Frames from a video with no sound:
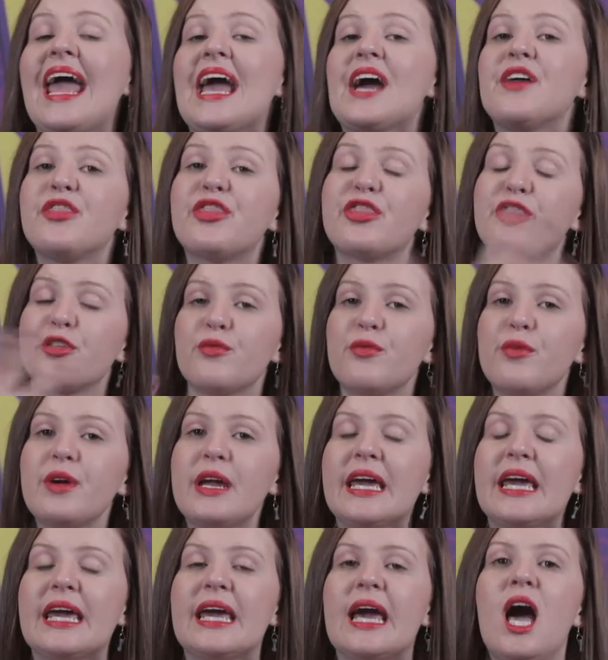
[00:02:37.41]
And
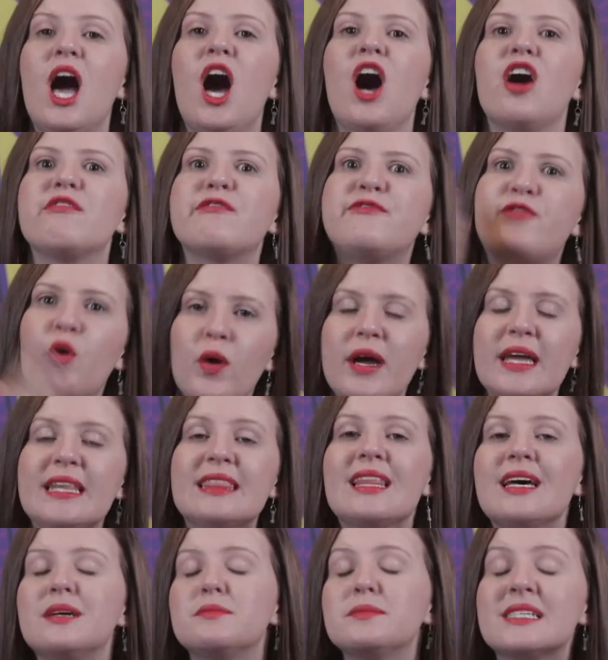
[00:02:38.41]
3, avoid
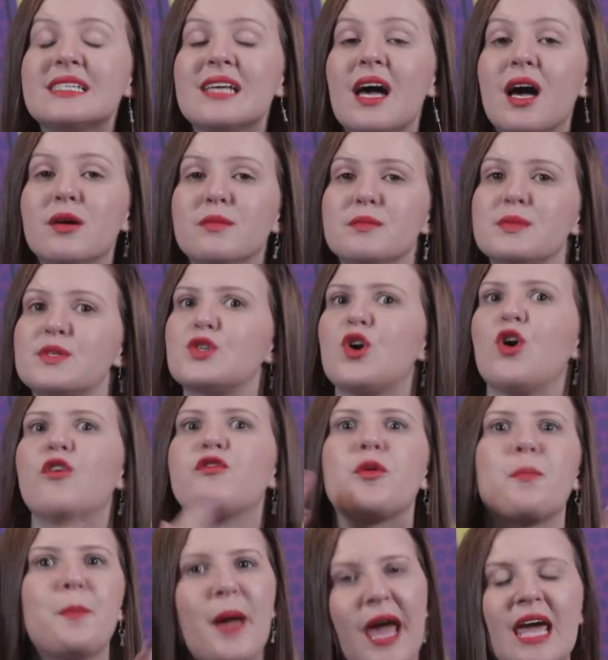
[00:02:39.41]
lump sums. Go
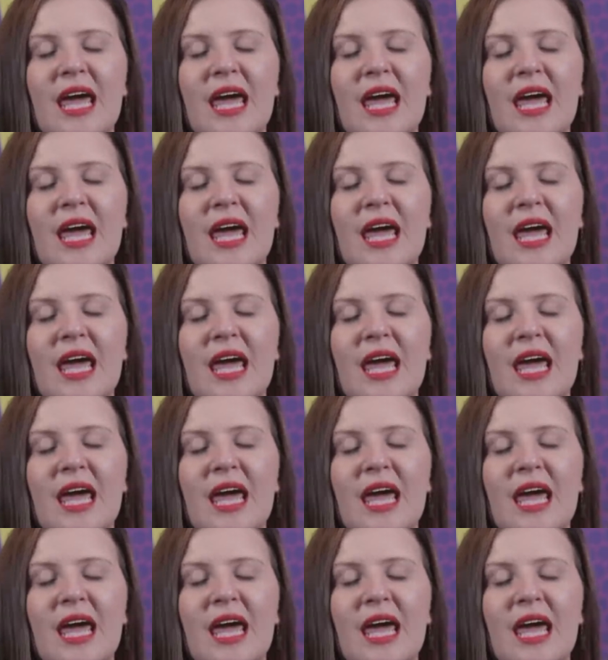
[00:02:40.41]
for